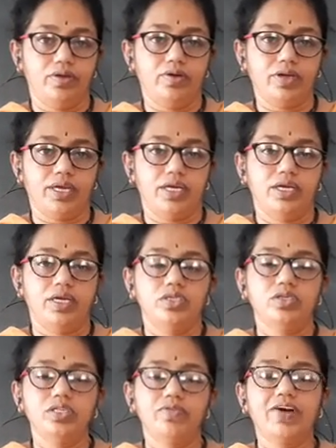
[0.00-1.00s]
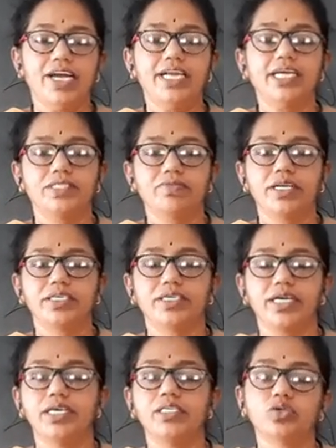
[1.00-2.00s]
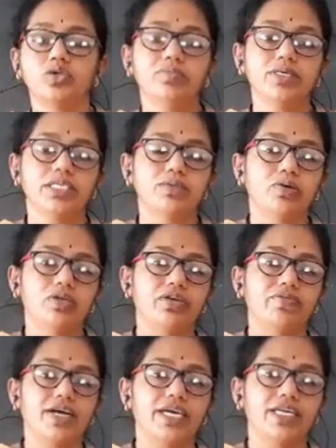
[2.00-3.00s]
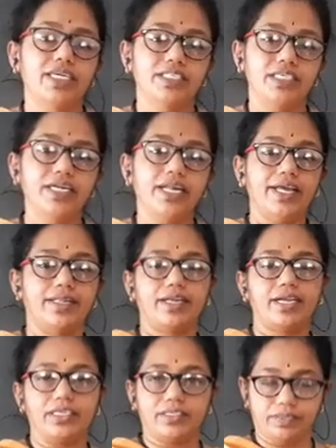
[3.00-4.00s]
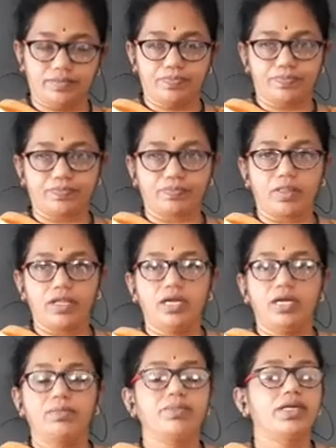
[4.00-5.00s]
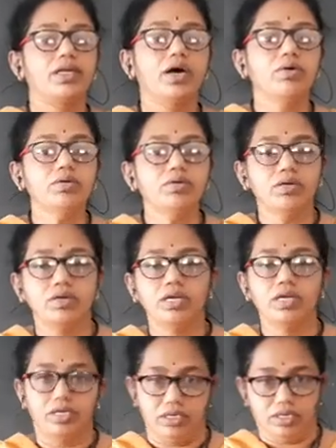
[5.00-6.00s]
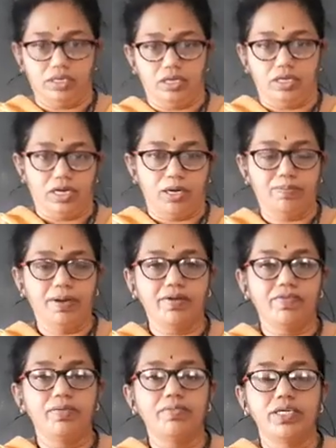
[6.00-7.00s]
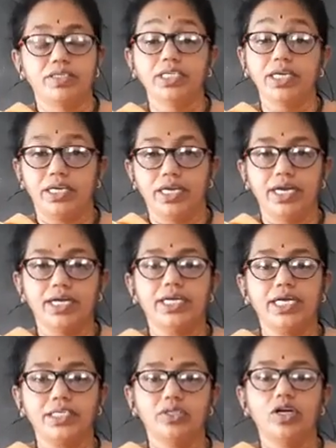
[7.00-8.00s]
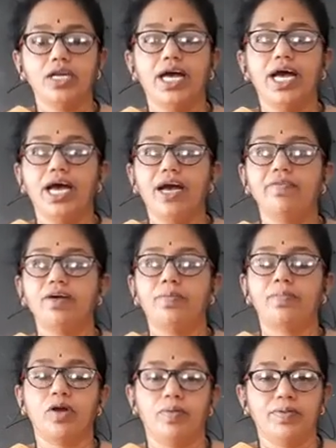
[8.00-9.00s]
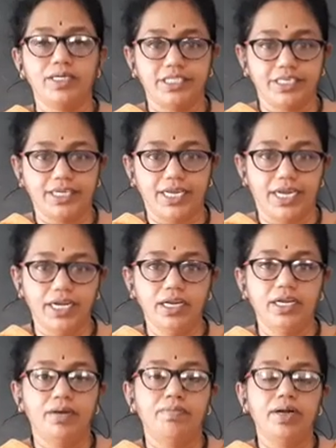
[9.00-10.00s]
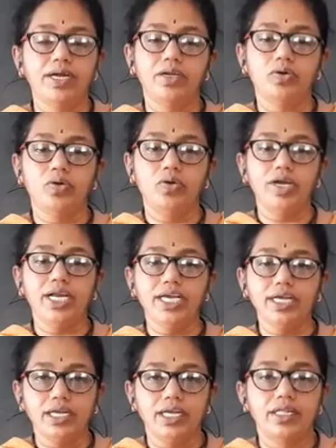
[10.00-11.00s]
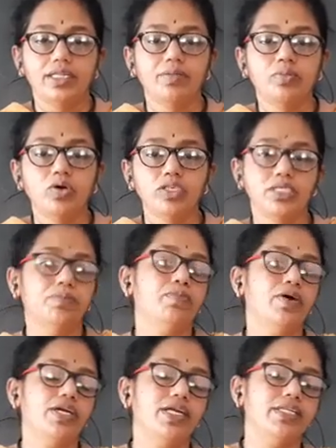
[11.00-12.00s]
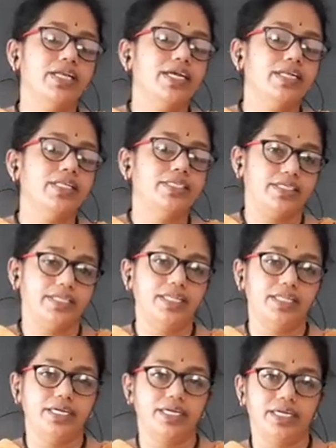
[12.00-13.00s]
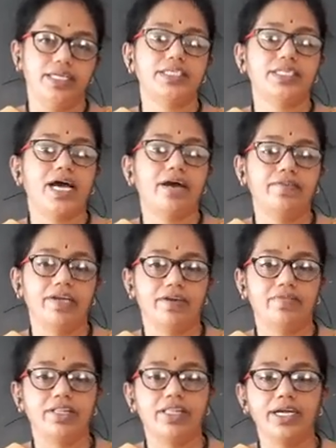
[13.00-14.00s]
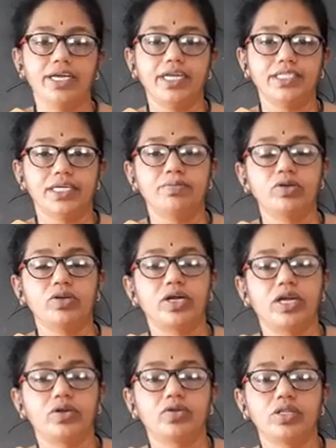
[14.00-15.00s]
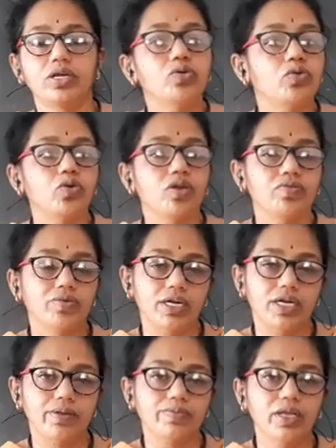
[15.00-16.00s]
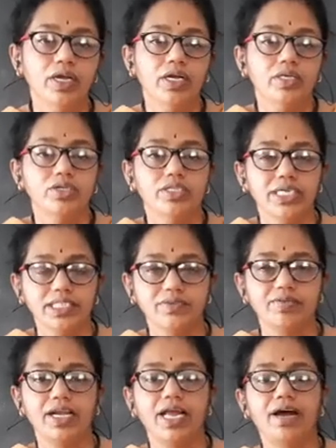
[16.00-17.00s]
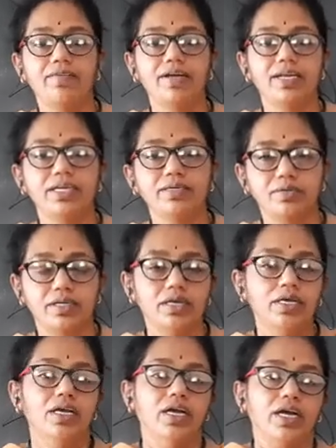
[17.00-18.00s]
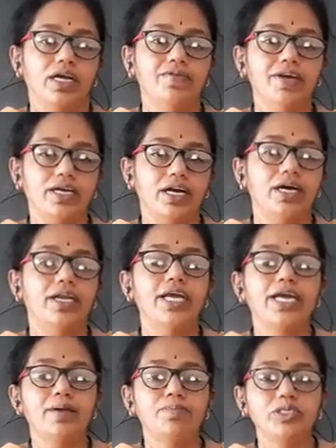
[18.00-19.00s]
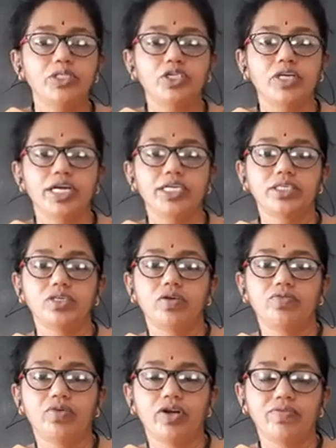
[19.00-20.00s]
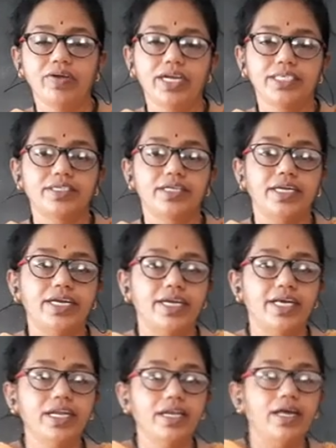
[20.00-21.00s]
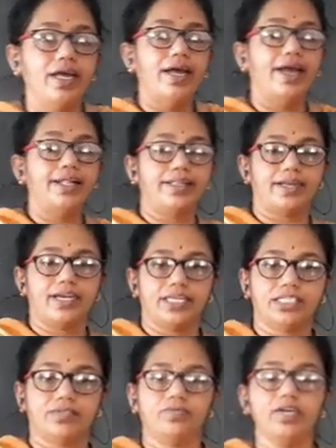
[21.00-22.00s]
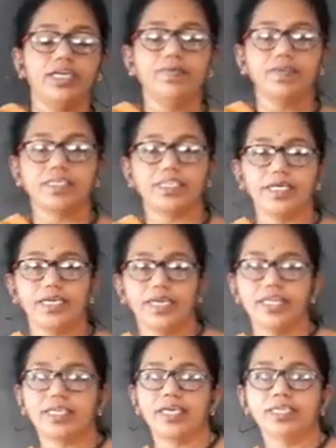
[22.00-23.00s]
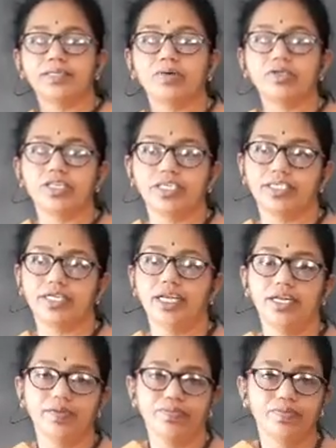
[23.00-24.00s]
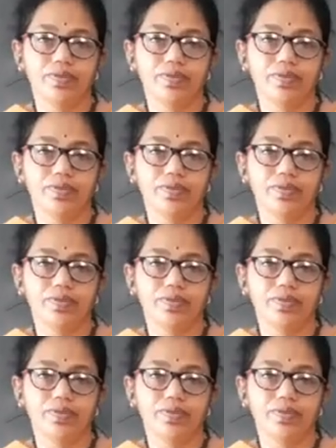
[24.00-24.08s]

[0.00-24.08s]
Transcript: Okay, so the virus, we had studied so much about the virus in 8th class, but now apart from that, see, it does not have a proper cell, but only the most important thing in the cell that it is having. With that, it is able to control the whole world. So just we will have a quick recapitulation of what we had studied in 8th class. What did we study in 8th class about the cell?